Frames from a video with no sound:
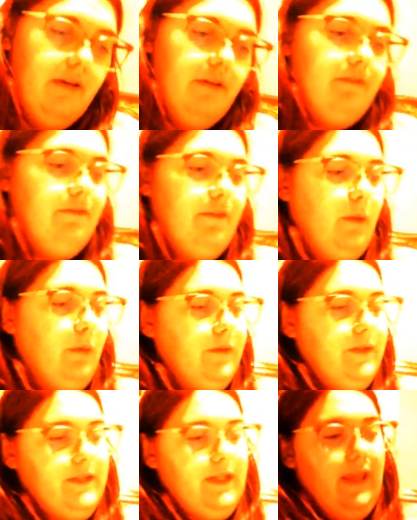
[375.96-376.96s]

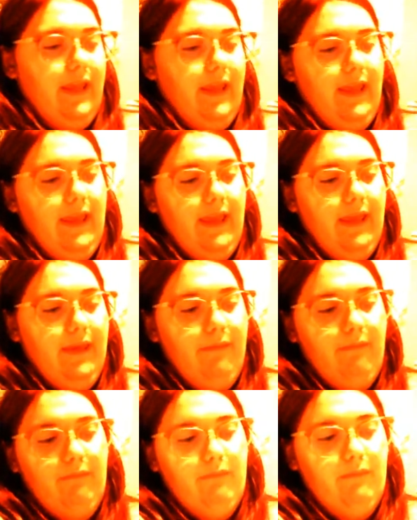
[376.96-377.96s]
folds
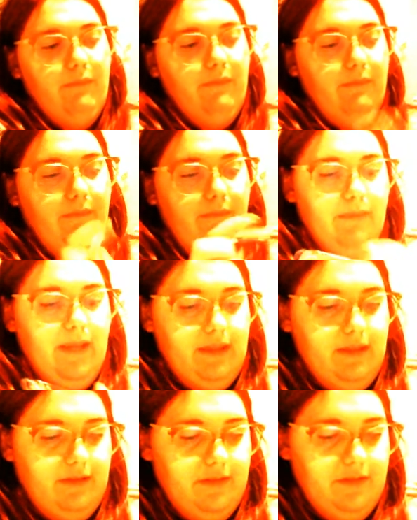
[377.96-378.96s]
and make
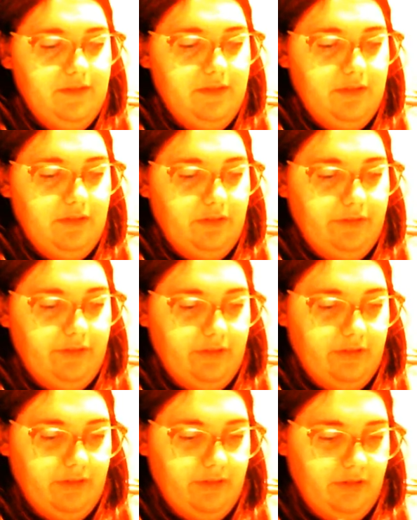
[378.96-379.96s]
the
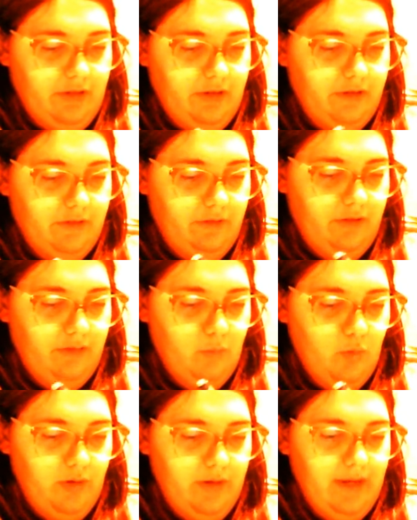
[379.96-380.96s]
skirt look
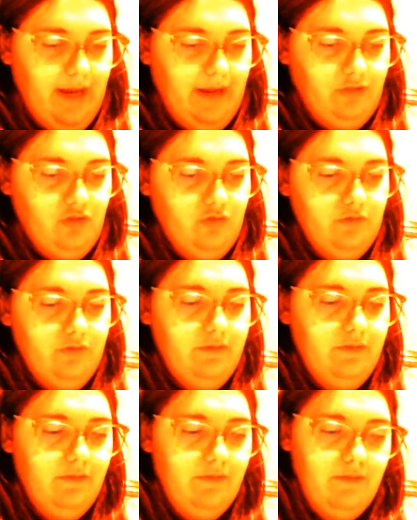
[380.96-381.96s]
more natural
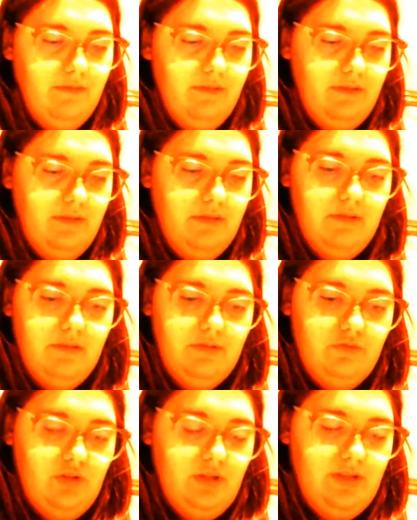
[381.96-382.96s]

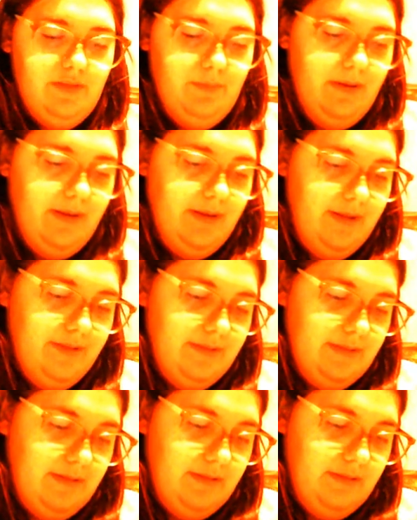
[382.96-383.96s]
dress wise,
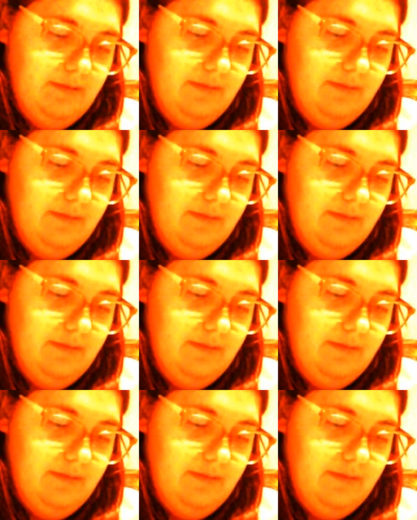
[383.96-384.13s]
and